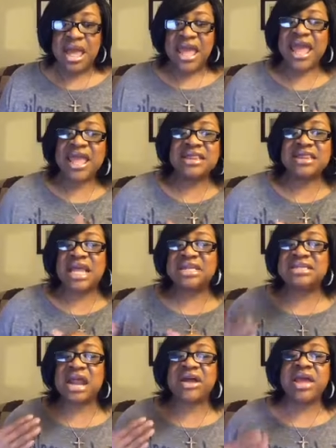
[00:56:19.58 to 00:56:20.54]

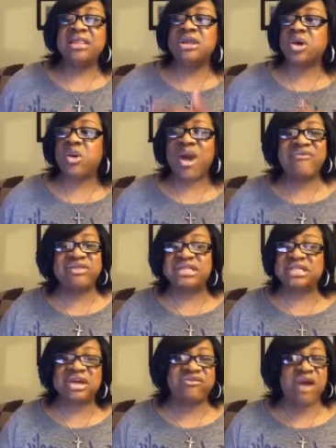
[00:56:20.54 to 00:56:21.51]
that are in the
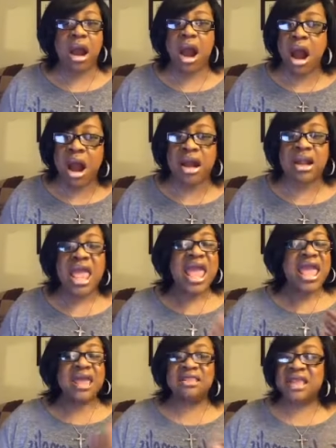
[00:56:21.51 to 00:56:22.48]
crevices of our heart
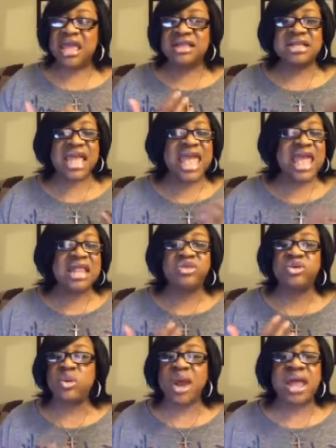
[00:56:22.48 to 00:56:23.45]
and
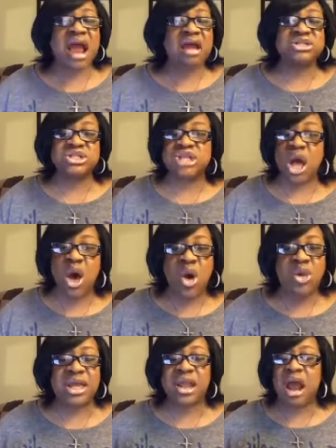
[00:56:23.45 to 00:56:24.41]
hidden through in our
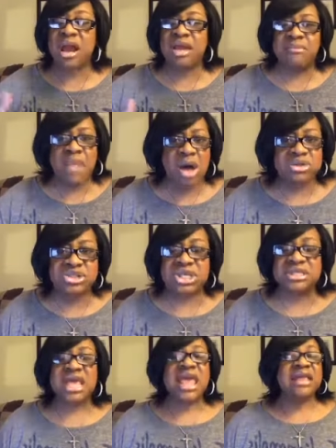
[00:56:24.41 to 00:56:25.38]
soul, in our
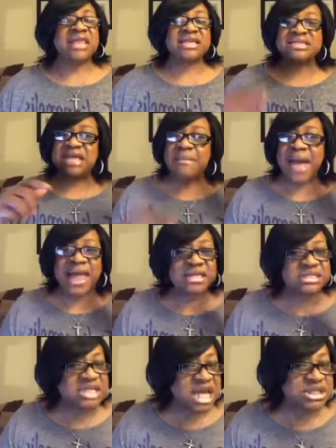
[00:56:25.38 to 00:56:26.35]
emotions, that
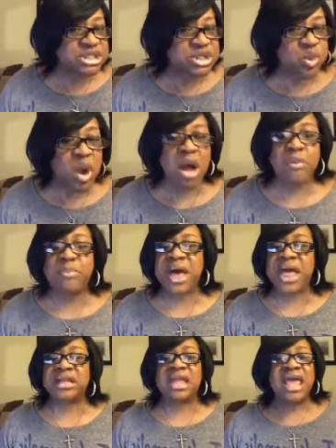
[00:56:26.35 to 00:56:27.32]
somebody touched the wrong
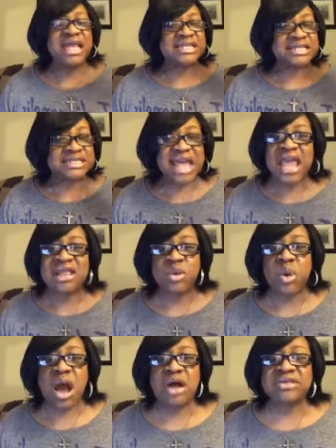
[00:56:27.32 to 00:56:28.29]
button, say
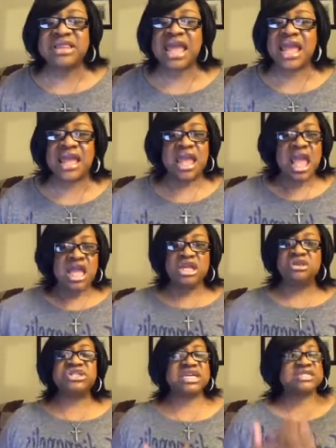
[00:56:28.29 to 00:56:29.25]
the wrong thing,
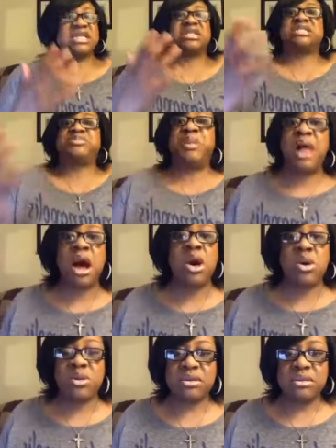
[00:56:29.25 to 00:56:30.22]
you just
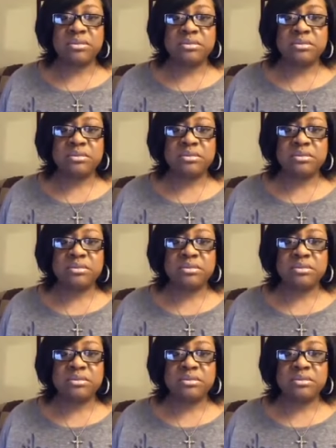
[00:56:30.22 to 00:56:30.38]
explode.